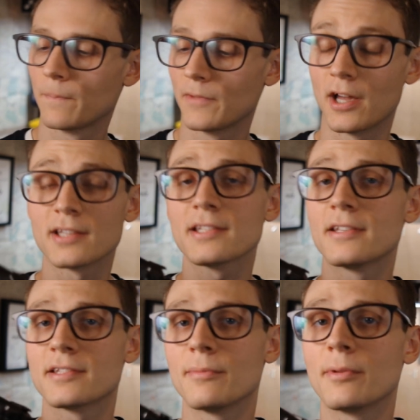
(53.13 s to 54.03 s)
Honestly,
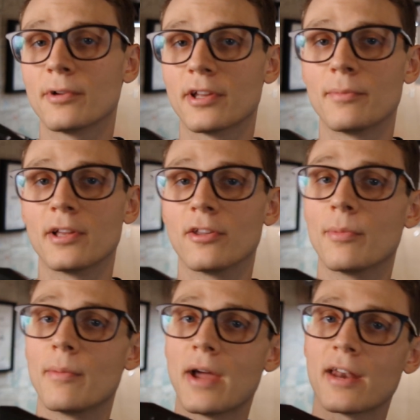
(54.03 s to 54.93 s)
some people are going to be a little
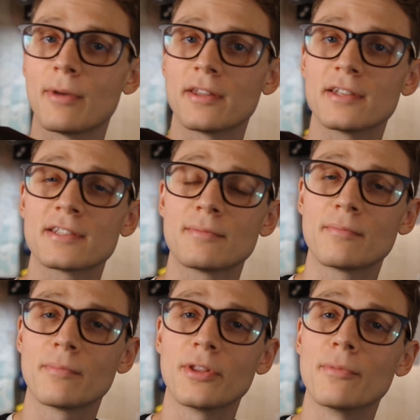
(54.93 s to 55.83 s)
bit mad about this,
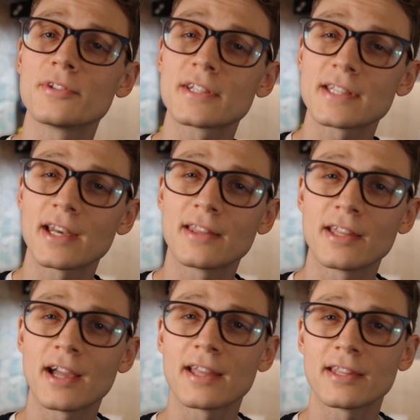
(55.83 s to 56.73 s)
but the most exciting
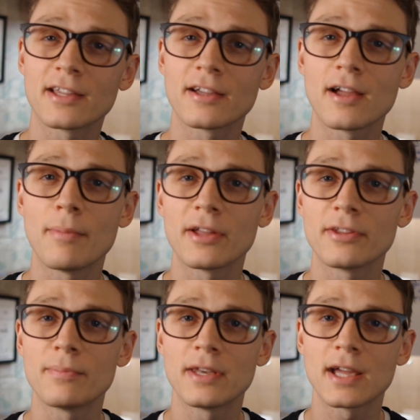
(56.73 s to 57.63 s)
thing I think about the
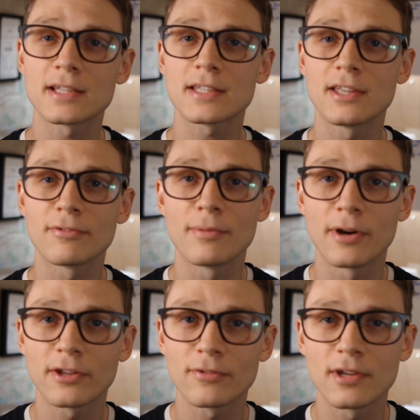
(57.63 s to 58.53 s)
Pentax K-3
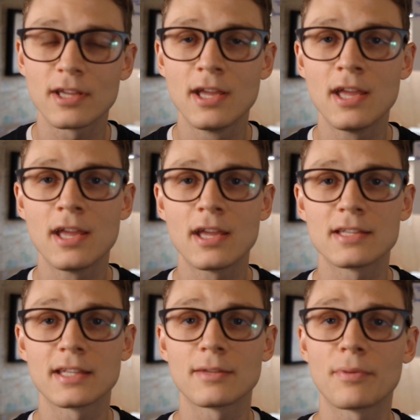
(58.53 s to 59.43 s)
Mark III
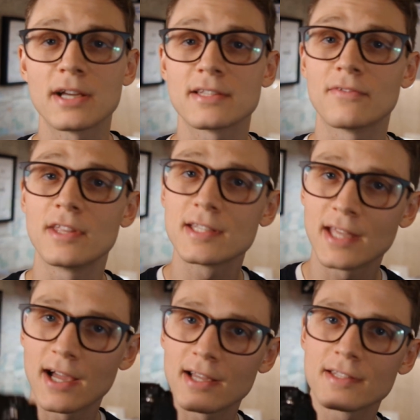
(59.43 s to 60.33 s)
is that the price of these
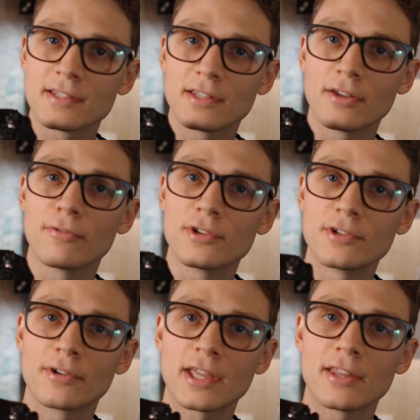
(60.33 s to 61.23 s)
guys, the
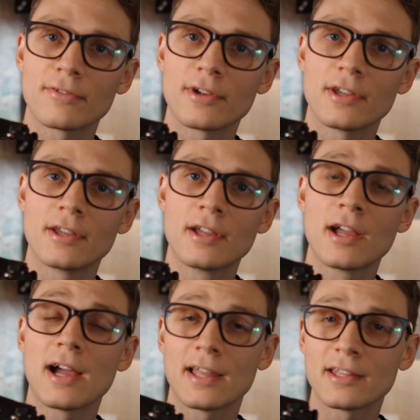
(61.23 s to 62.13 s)
original K-3,
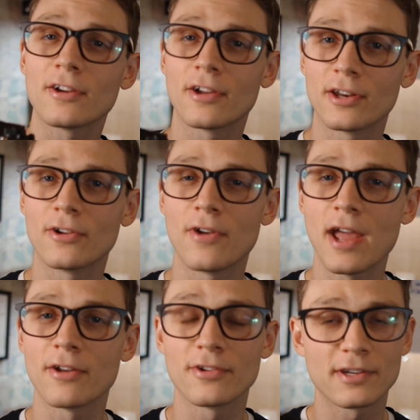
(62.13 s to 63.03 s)
I think are going to go
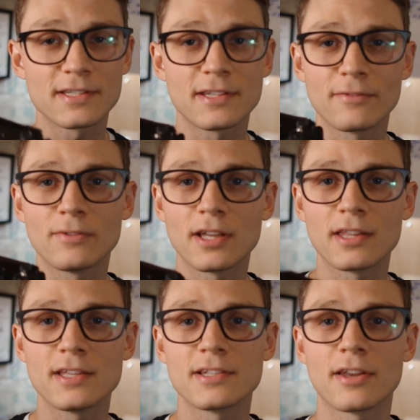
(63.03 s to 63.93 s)
down. You're going to see a flood of these on